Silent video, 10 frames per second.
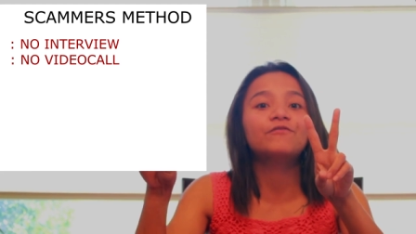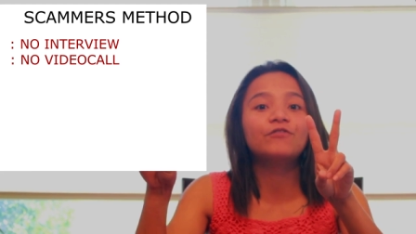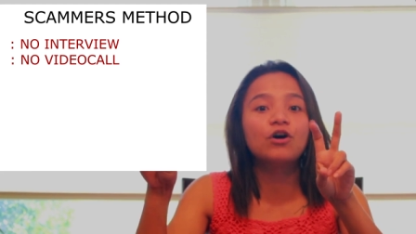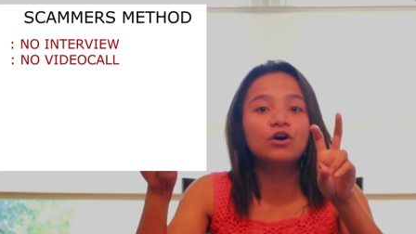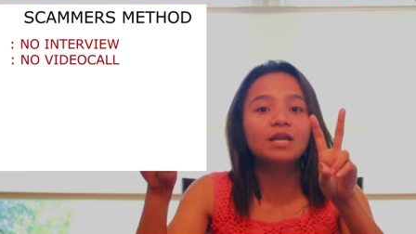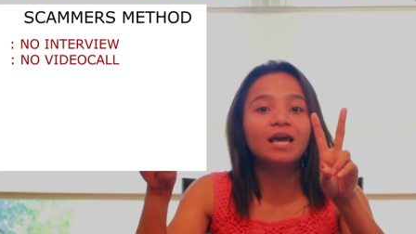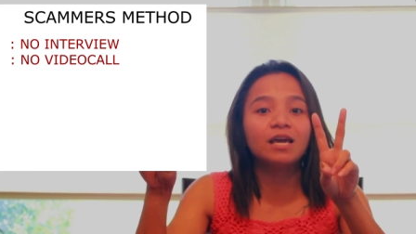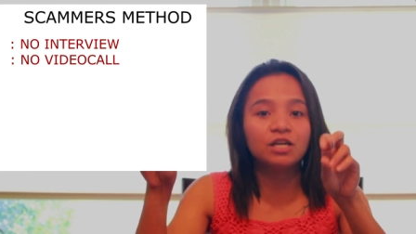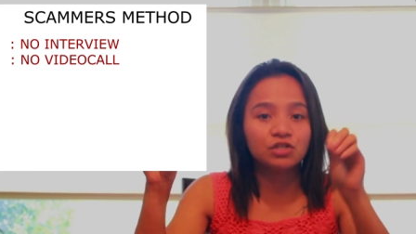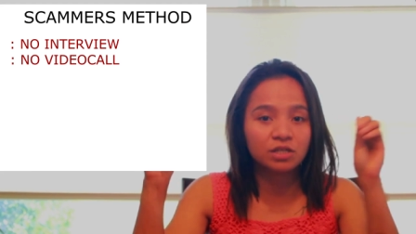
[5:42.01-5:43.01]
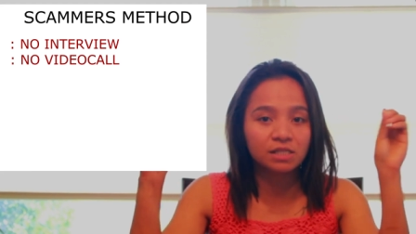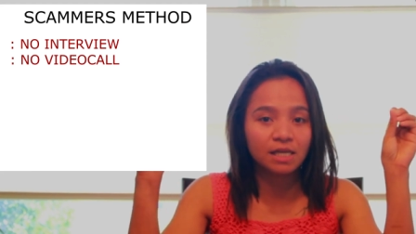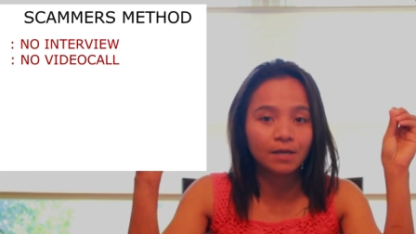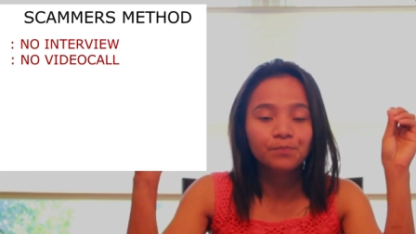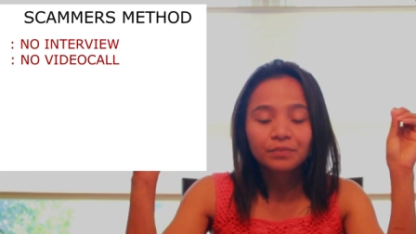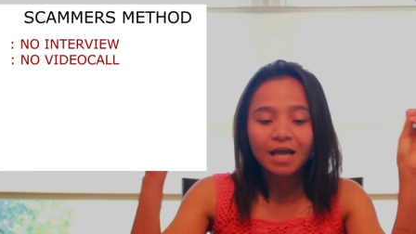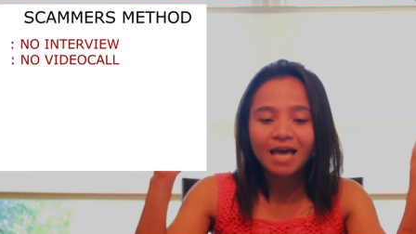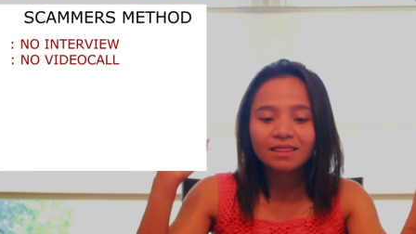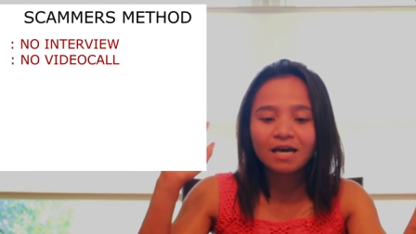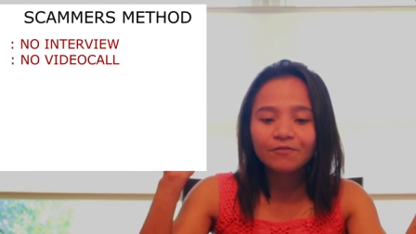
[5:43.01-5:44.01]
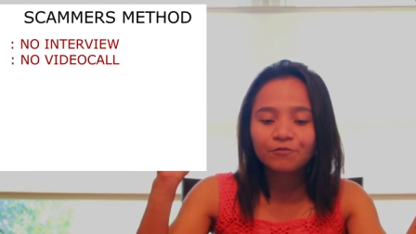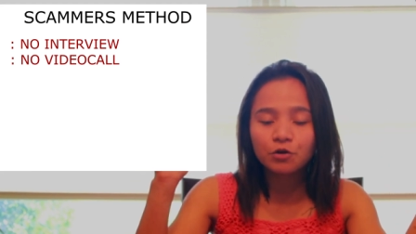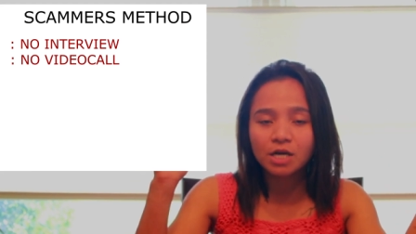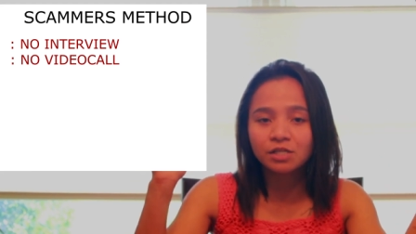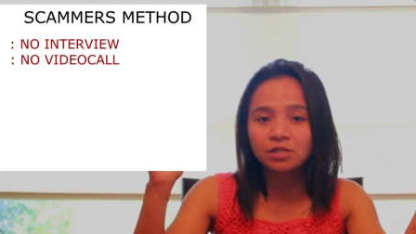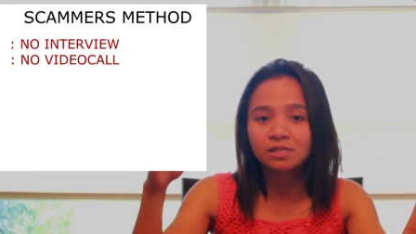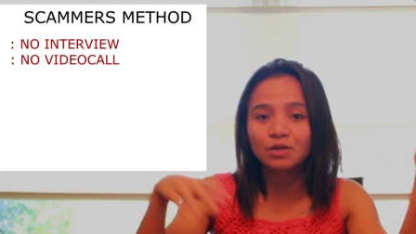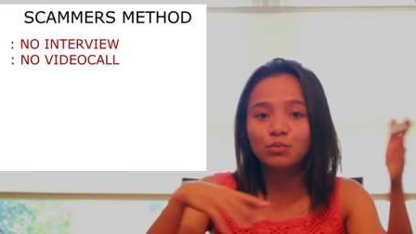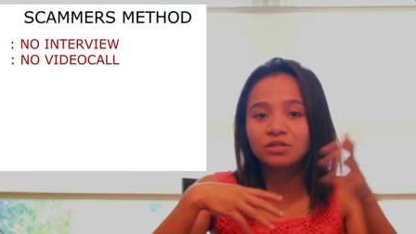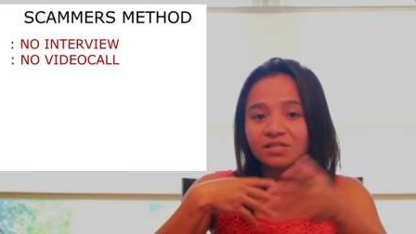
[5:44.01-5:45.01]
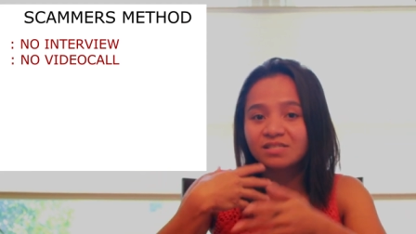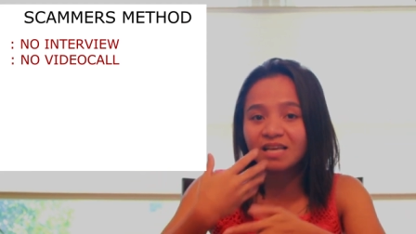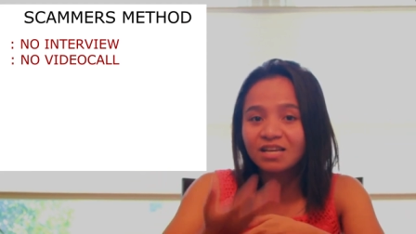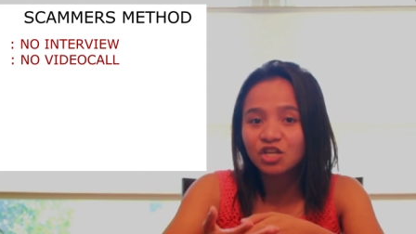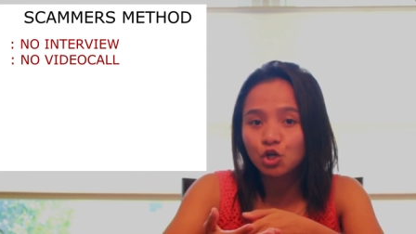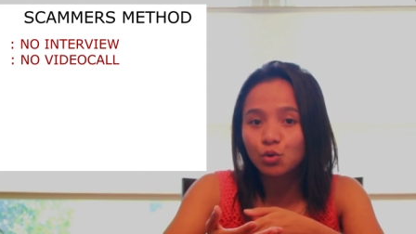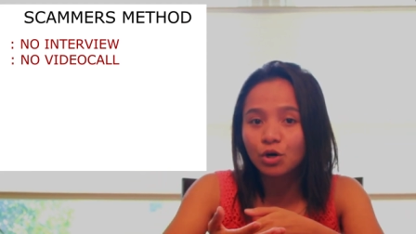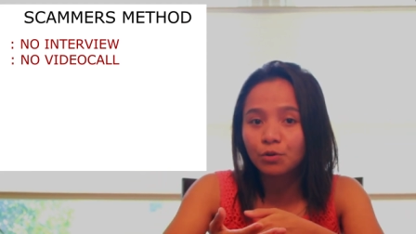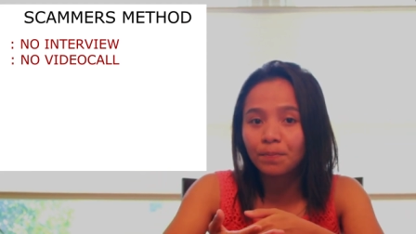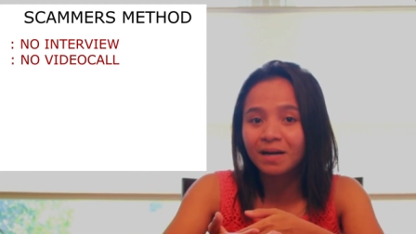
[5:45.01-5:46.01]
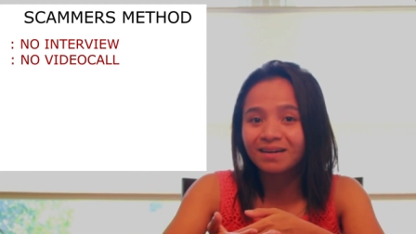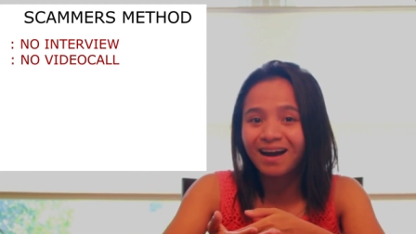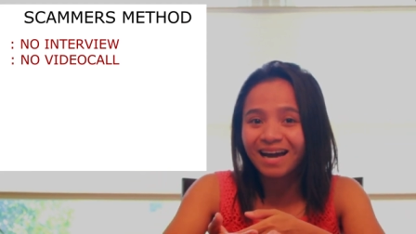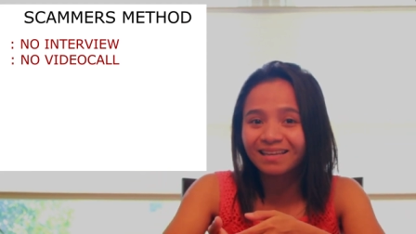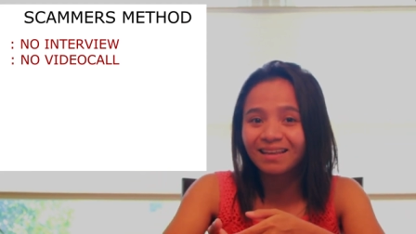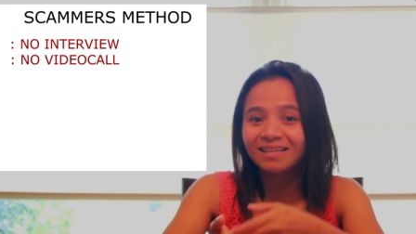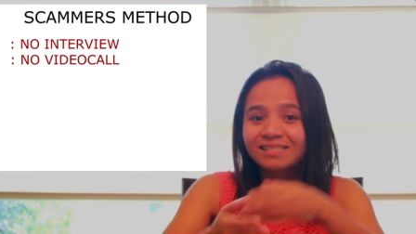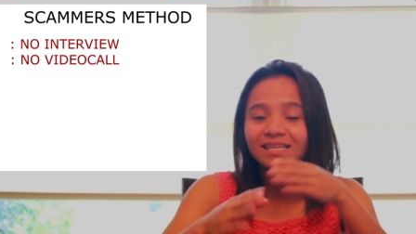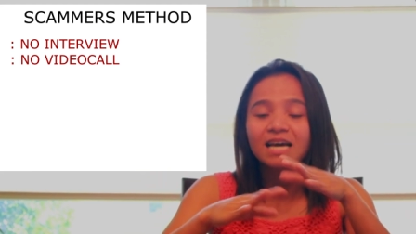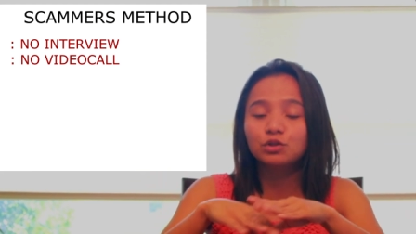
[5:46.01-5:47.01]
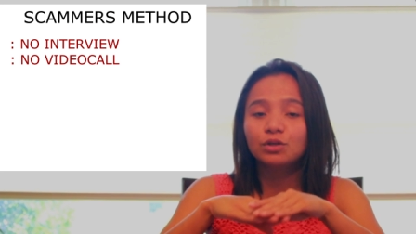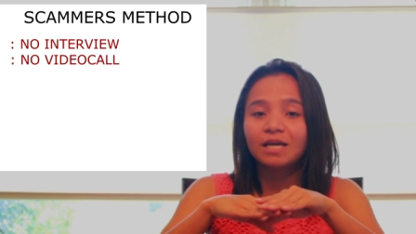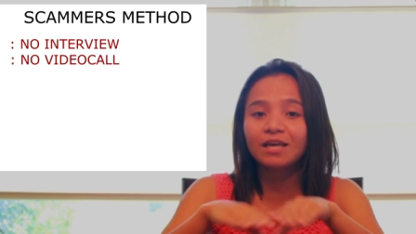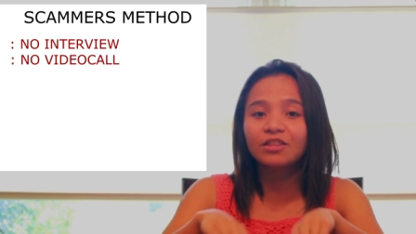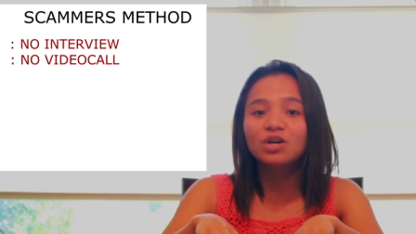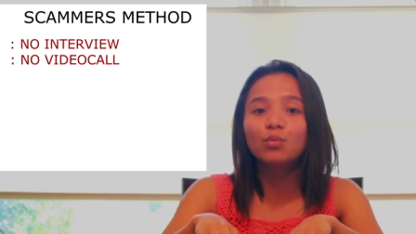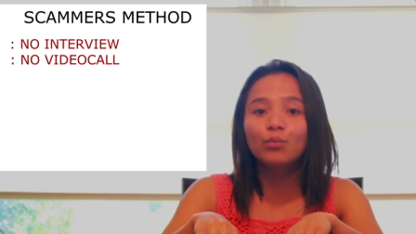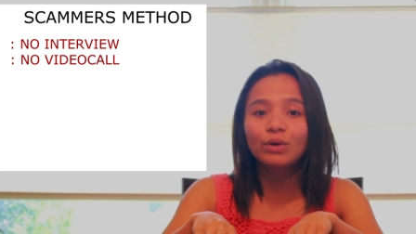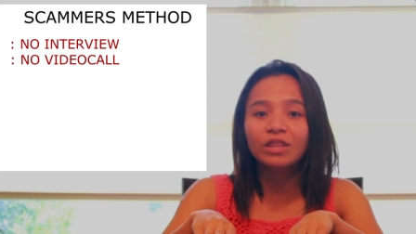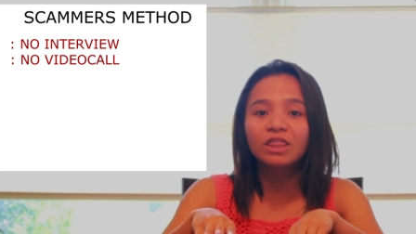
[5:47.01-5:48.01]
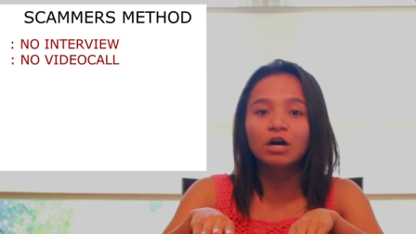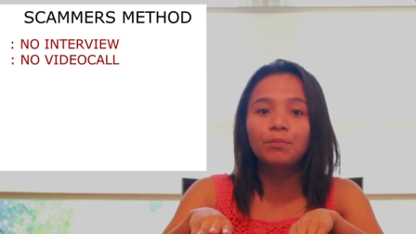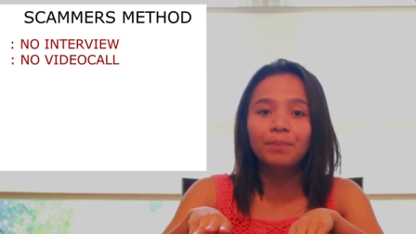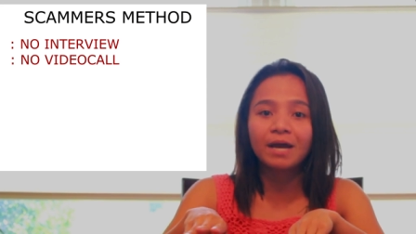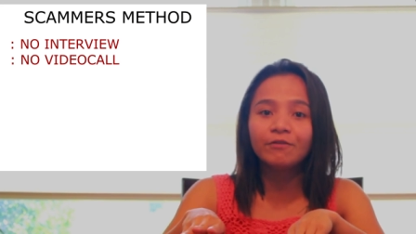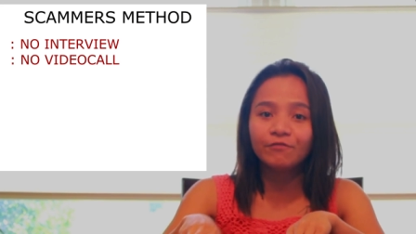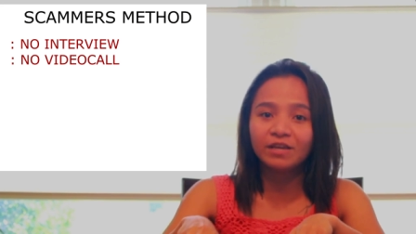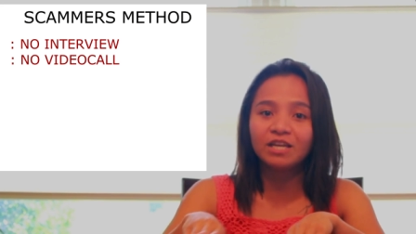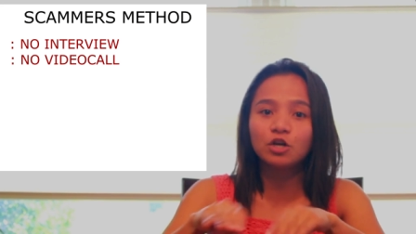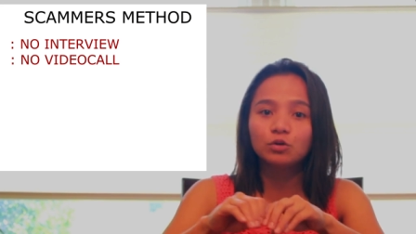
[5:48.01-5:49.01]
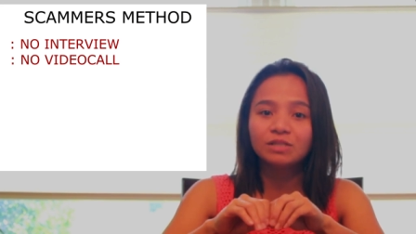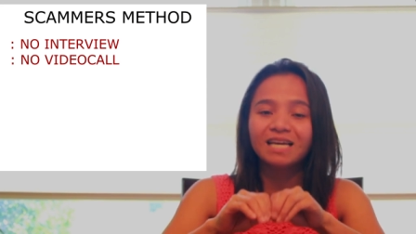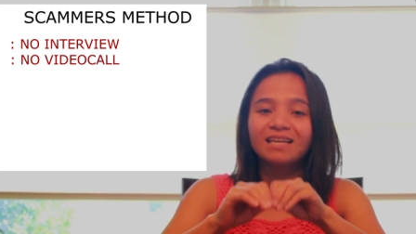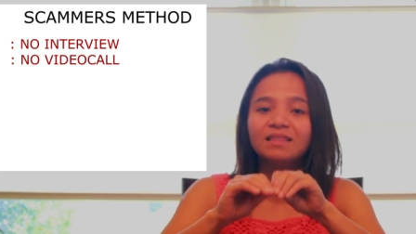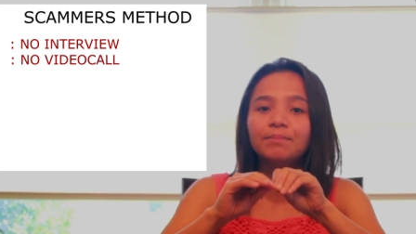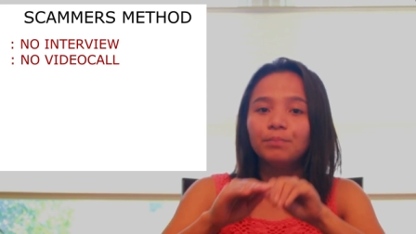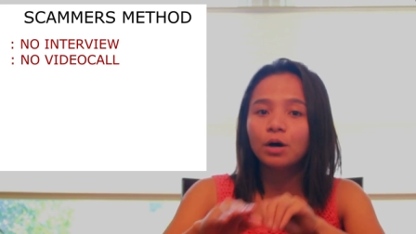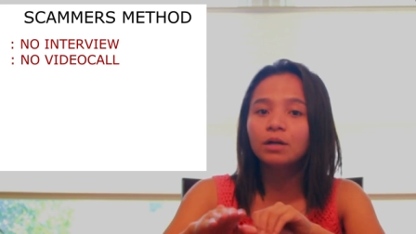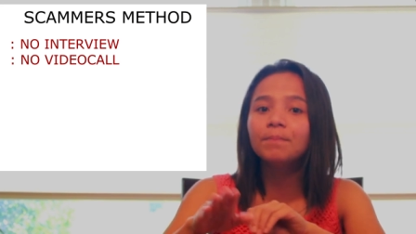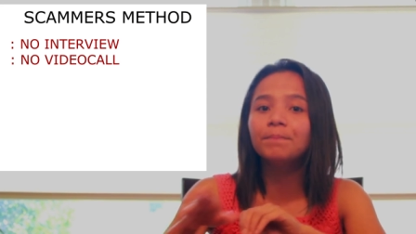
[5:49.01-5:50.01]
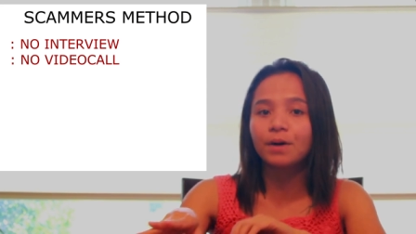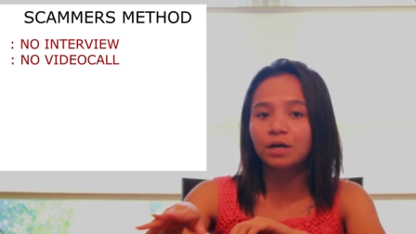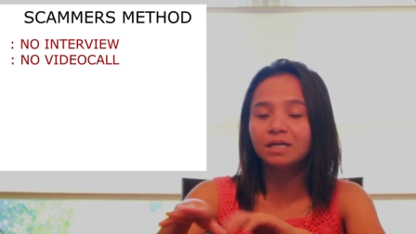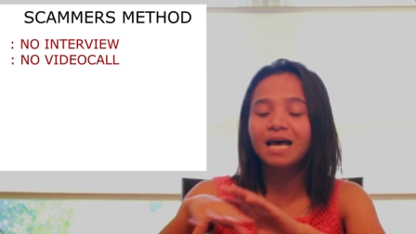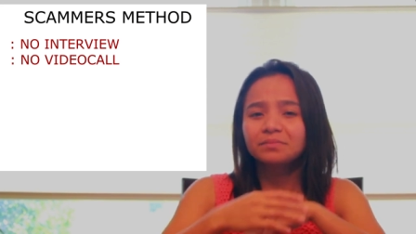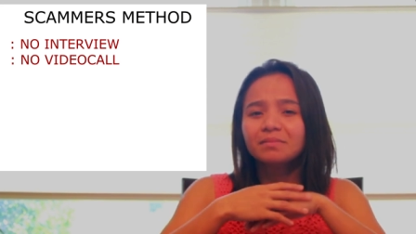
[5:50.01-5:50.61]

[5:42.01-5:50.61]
fraud agency and that fraud agency will send you an au pair guidelines together with the au pair fee noting at the bottom part